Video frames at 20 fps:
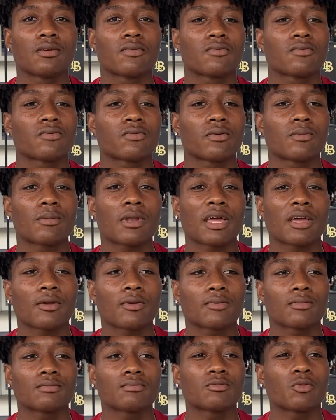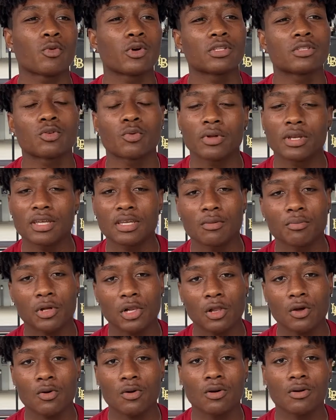from like 120 and
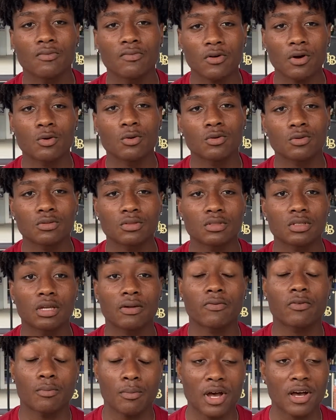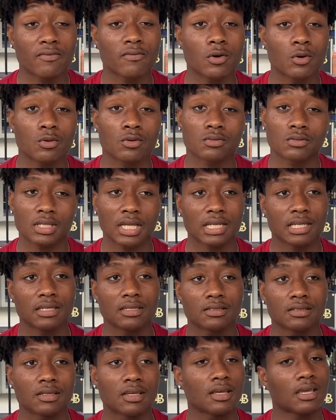below on vocals, for my vocals at least.